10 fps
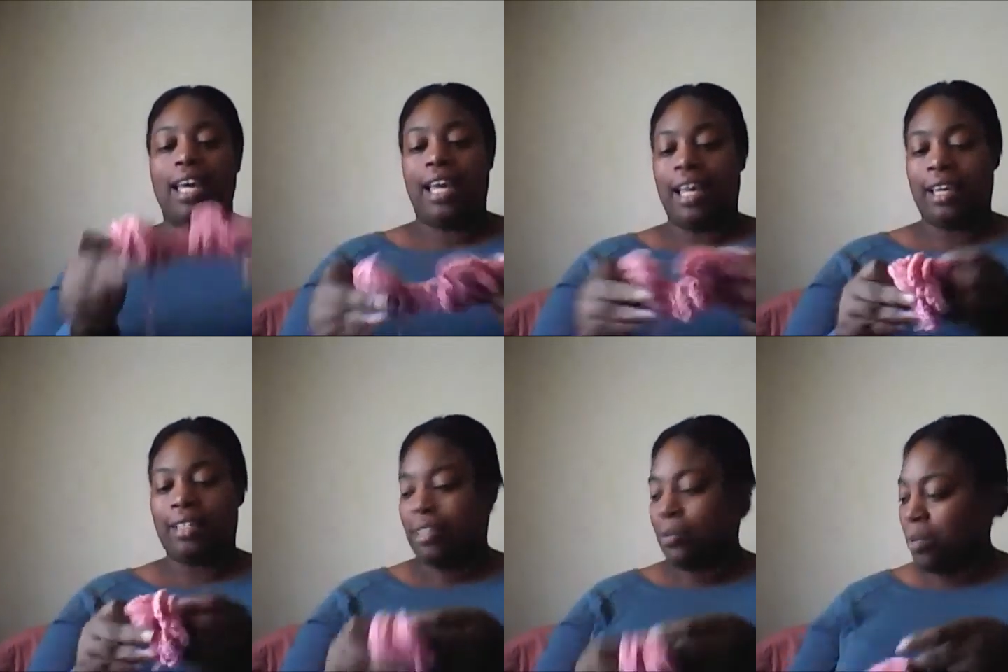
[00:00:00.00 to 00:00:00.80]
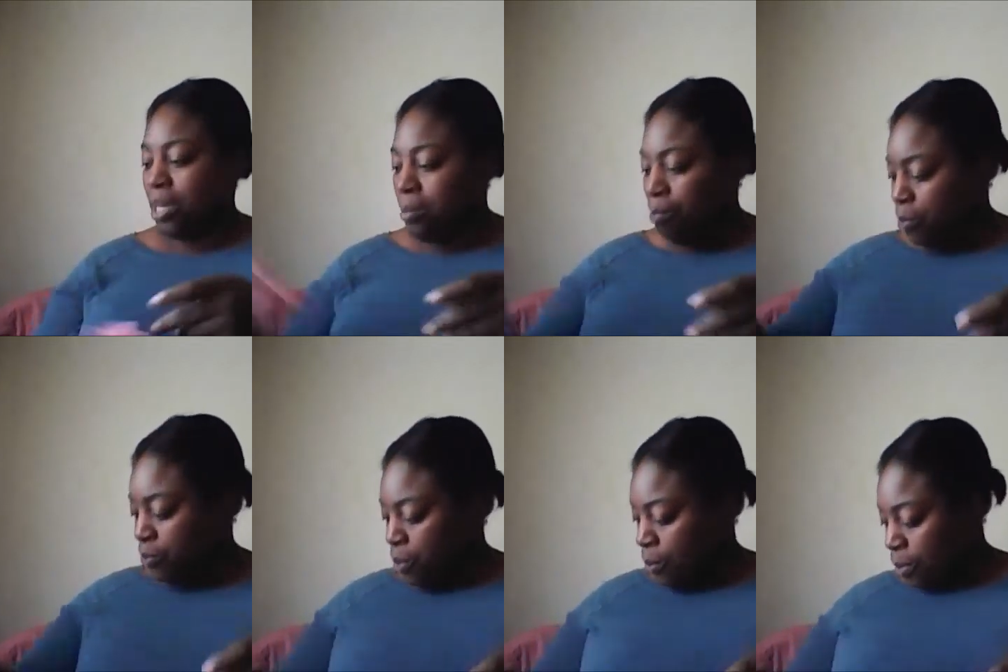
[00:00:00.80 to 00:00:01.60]
And we
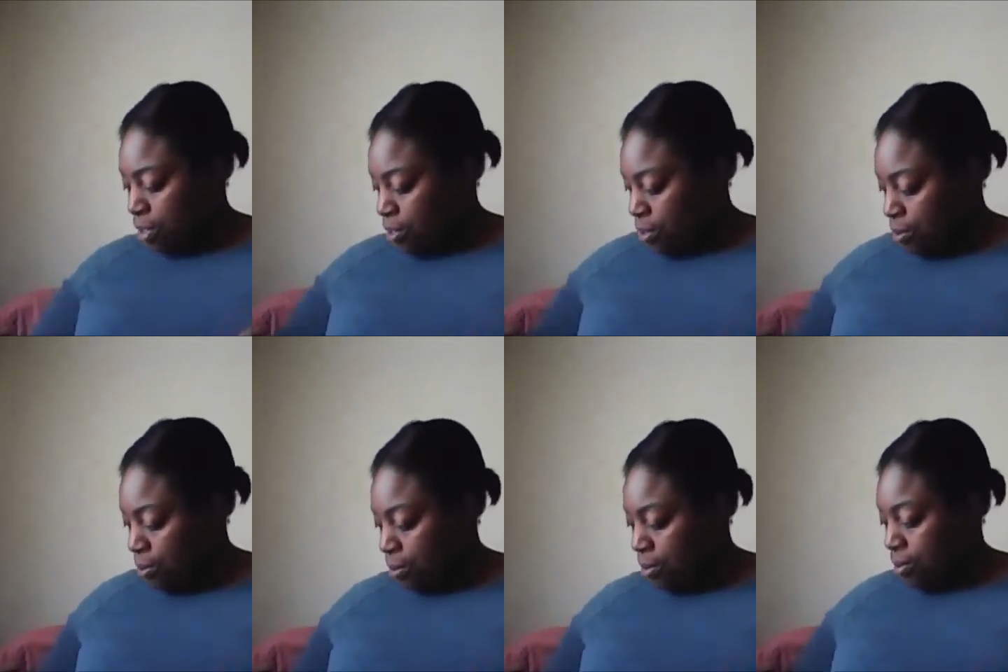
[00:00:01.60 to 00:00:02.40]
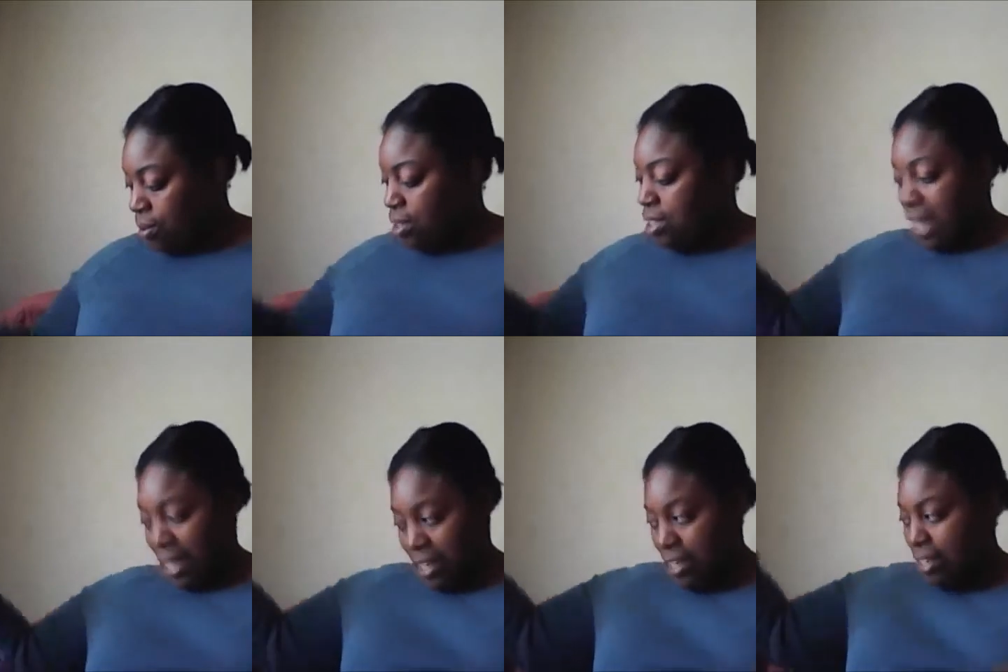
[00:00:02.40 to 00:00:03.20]
move on to
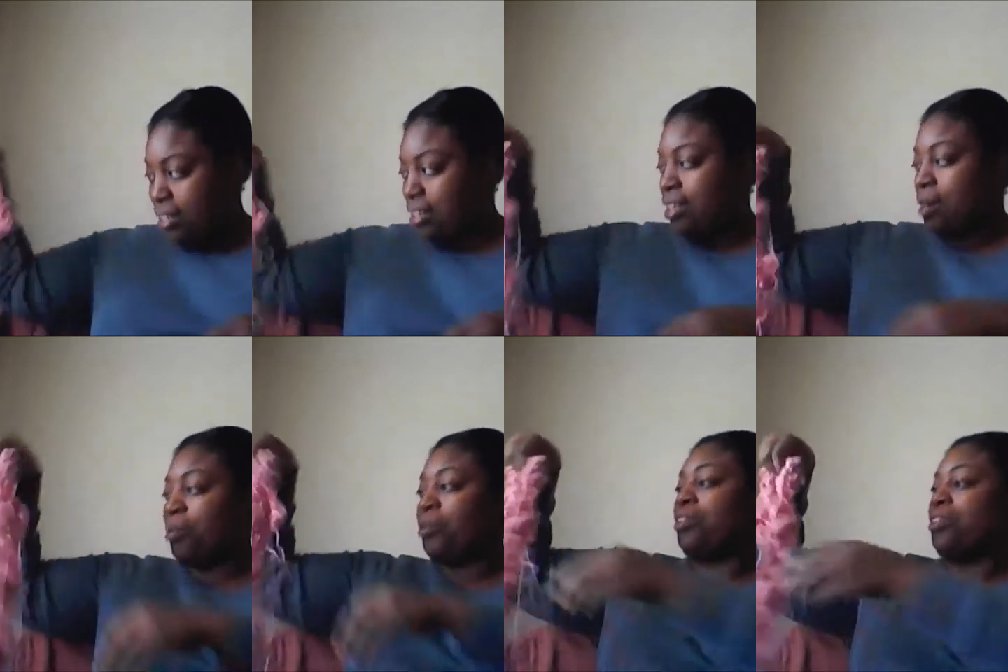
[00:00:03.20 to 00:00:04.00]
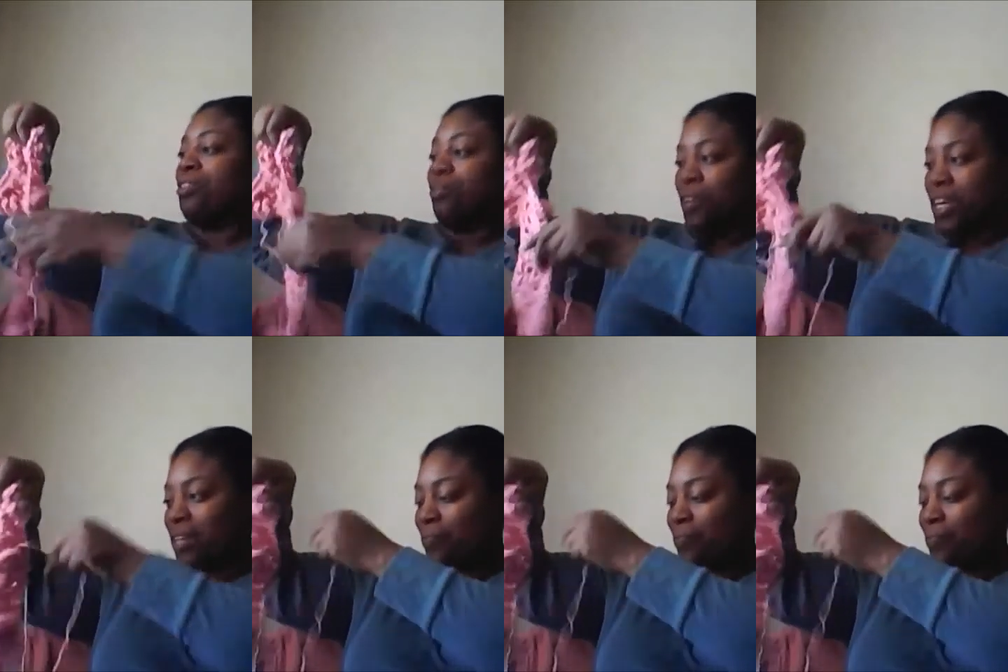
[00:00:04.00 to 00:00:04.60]
take number 3.